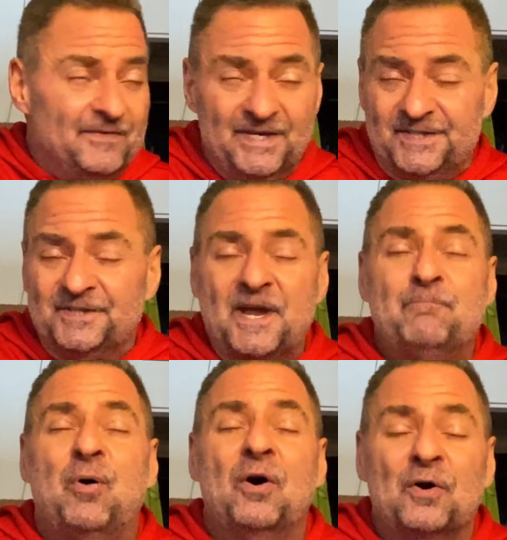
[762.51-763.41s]
This is
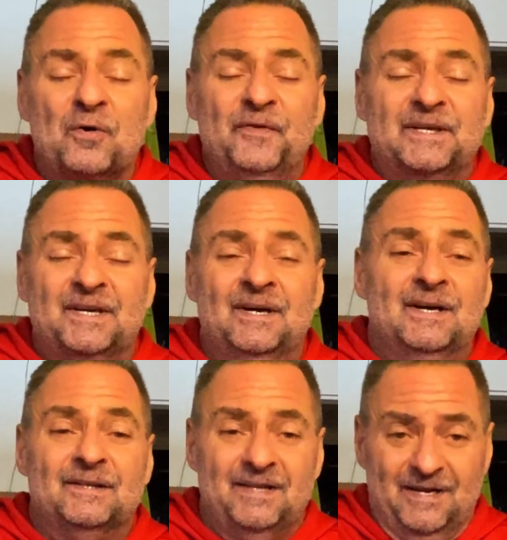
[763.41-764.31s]
a perfect
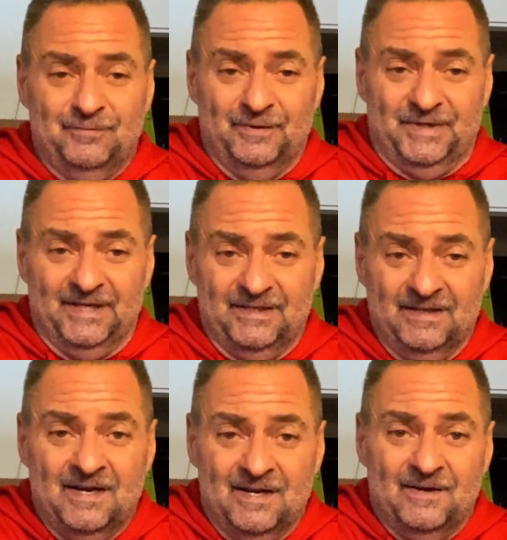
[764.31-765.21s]
leg
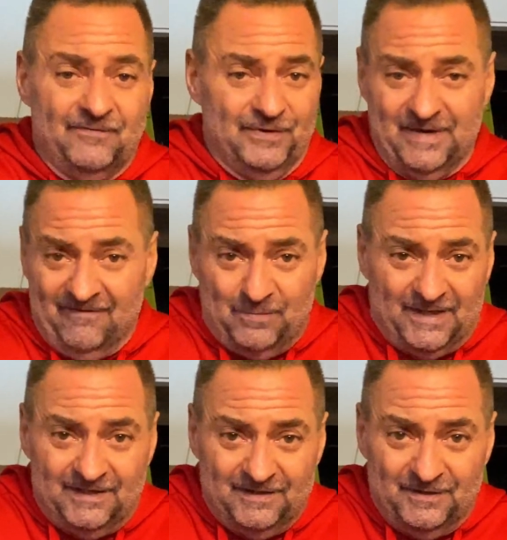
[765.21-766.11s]
routine for you,
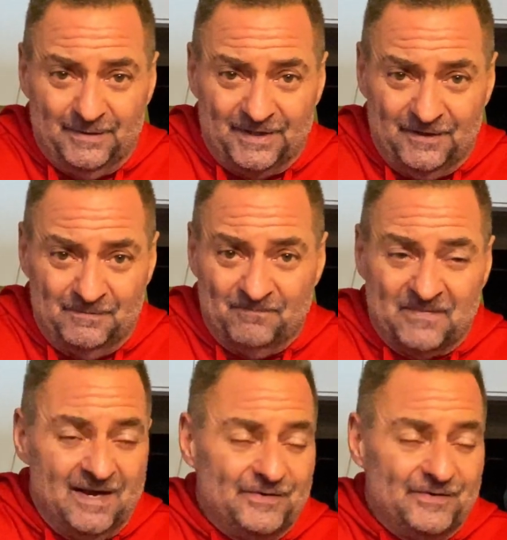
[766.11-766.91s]
everybody to do at home.